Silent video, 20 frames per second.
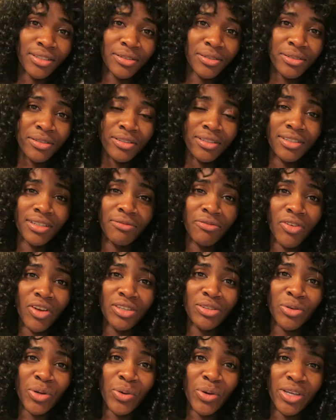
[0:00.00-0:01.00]
Dude, if you
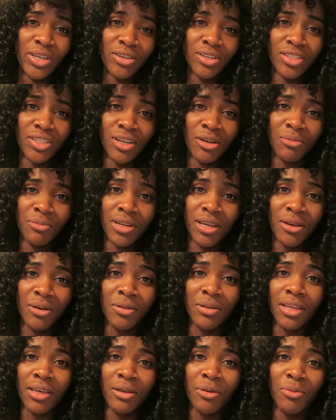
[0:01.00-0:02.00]
had to quit your job
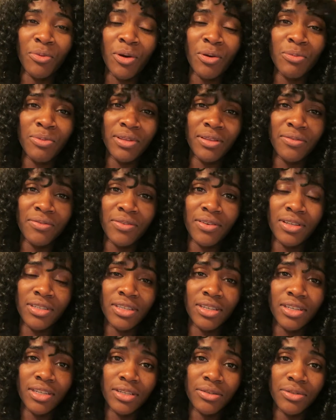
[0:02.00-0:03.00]
now, like what would be the first
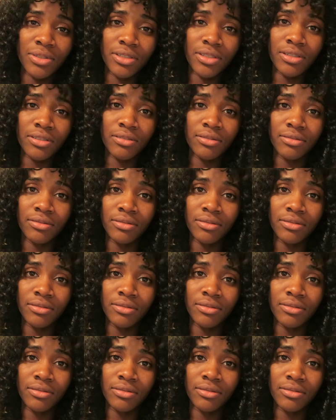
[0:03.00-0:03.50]
thing you would do?